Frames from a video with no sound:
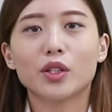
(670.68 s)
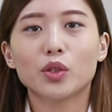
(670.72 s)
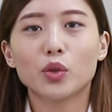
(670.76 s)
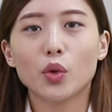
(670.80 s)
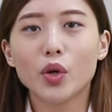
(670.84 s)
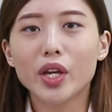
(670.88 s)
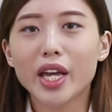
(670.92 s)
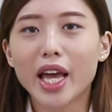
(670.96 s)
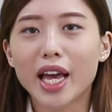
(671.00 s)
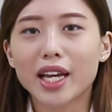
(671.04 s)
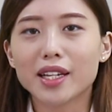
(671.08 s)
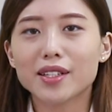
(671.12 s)

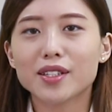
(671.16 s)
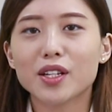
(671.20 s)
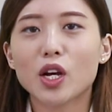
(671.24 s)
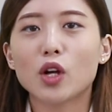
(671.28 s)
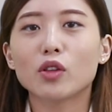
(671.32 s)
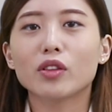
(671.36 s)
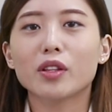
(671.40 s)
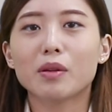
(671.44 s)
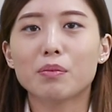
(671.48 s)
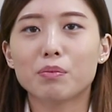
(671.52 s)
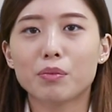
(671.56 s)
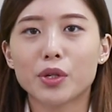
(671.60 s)
TwinX
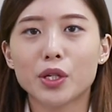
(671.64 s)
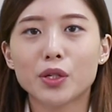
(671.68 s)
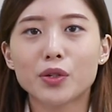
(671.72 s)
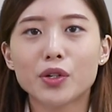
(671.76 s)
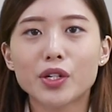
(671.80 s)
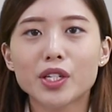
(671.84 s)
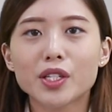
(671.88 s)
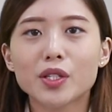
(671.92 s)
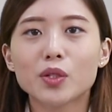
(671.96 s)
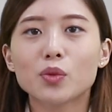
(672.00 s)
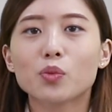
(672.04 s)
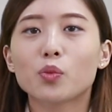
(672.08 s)
only
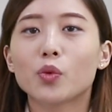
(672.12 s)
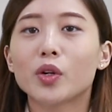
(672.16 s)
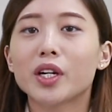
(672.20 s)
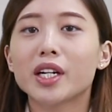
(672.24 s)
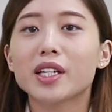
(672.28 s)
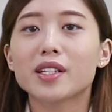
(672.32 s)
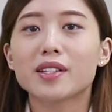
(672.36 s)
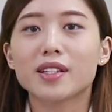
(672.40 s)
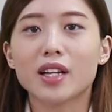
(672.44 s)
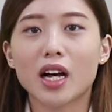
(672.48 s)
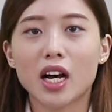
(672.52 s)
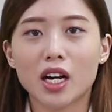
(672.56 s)
mirrors
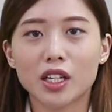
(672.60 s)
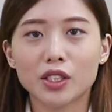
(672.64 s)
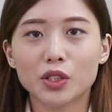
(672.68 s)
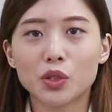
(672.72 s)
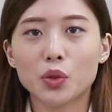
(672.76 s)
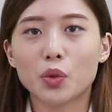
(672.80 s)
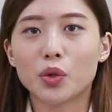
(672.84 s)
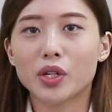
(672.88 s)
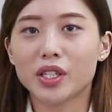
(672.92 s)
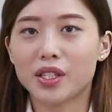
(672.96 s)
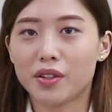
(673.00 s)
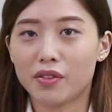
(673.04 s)
what is
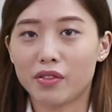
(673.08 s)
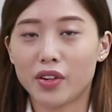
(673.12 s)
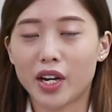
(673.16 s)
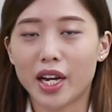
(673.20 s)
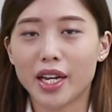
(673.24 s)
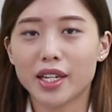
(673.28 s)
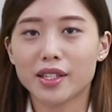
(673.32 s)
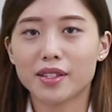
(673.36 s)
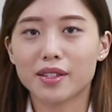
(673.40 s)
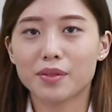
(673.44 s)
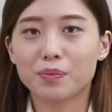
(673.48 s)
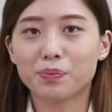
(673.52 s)
on your
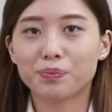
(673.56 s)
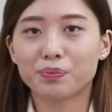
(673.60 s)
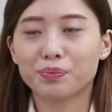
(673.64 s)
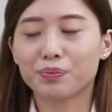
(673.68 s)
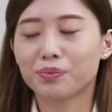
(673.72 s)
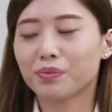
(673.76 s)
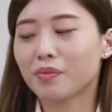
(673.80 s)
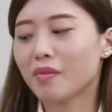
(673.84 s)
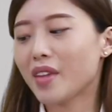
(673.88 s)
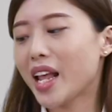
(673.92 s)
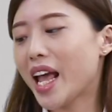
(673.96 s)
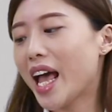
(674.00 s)
device.
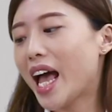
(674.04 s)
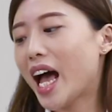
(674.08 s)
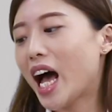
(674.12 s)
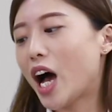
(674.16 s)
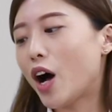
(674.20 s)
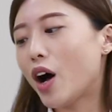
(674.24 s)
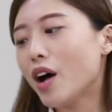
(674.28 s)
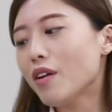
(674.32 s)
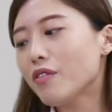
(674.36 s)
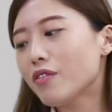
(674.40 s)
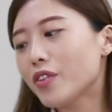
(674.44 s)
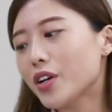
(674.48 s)

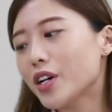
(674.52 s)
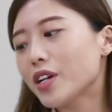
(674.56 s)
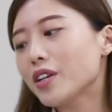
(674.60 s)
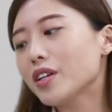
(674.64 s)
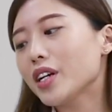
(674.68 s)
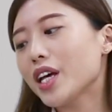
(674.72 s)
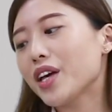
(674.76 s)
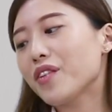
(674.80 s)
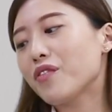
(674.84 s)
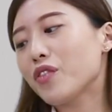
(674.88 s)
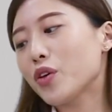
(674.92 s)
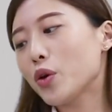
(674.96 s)

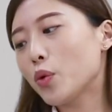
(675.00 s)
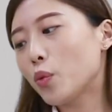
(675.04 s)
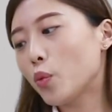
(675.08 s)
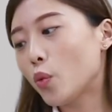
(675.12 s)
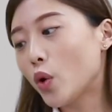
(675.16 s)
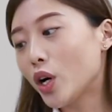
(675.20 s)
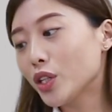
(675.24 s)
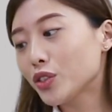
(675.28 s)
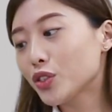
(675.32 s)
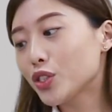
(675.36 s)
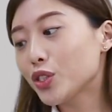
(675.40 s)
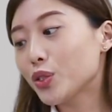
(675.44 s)
However, if you
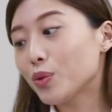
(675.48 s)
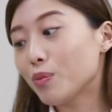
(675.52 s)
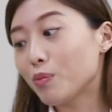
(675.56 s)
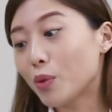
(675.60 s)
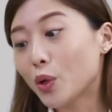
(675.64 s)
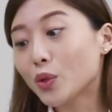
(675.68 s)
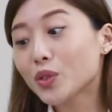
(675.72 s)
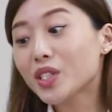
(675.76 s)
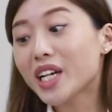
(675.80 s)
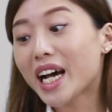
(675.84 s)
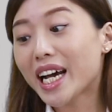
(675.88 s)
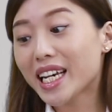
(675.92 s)
want to
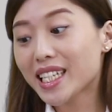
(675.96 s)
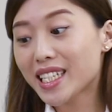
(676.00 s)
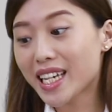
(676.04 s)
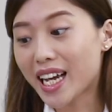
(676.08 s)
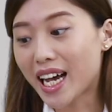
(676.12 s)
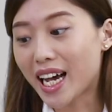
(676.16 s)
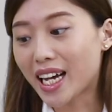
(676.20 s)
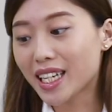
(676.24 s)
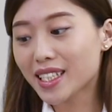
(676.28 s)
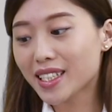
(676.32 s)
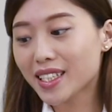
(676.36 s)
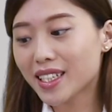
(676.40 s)

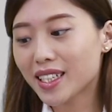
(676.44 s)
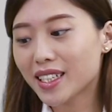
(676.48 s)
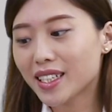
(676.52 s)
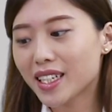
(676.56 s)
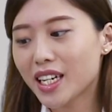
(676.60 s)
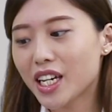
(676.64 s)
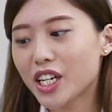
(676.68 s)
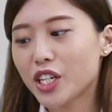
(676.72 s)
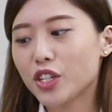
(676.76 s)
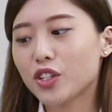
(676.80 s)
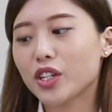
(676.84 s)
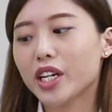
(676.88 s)
multitask,
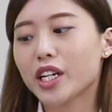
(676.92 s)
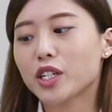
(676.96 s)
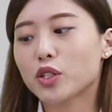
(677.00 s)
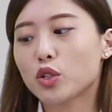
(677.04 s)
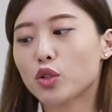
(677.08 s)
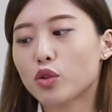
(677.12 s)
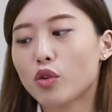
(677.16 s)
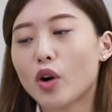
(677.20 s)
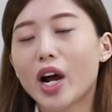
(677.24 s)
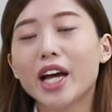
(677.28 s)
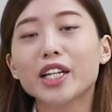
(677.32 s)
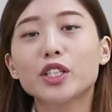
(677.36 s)
you can
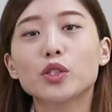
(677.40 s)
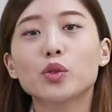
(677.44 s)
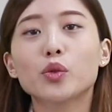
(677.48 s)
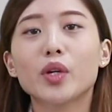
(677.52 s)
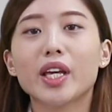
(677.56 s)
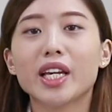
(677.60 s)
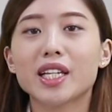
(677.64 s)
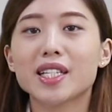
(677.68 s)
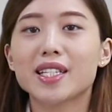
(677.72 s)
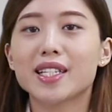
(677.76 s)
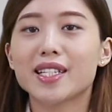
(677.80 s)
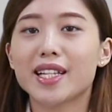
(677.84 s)
try
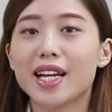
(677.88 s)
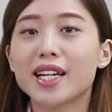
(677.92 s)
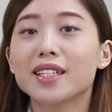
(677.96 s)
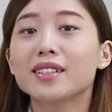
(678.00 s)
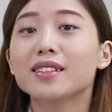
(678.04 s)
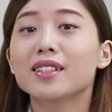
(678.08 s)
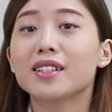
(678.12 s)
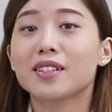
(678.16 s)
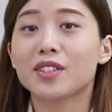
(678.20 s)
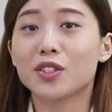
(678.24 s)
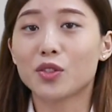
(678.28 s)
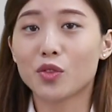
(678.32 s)
to
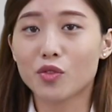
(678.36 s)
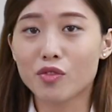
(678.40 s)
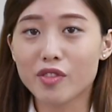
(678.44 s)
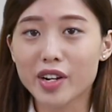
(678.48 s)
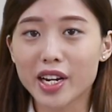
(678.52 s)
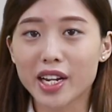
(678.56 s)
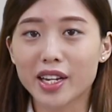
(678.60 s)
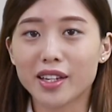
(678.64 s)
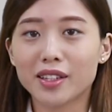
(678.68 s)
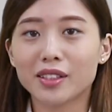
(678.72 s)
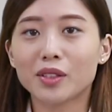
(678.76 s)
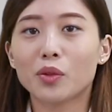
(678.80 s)
extend the
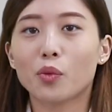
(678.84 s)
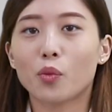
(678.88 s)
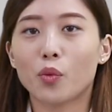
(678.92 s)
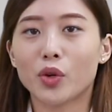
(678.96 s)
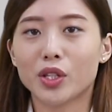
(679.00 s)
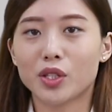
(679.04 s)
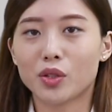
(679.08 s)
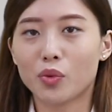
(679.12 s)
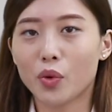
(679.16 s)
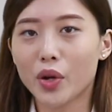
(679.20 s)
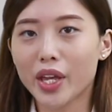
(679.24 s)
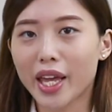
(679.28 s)
screen
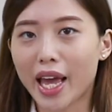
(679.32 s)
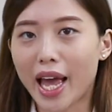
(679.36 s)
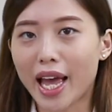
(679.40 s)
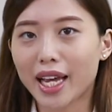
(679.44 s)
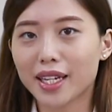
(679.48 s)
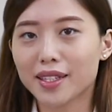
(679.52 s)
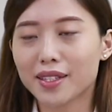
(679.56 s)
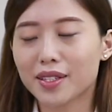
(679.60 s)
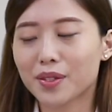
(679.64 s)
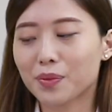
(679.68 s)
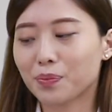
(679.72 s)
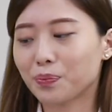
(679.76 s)
with
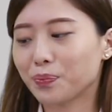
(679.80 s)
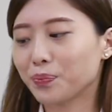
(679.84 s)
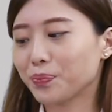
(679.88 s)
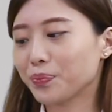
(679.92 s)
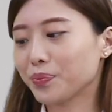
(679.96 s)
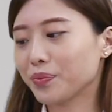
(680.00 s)
TwinX.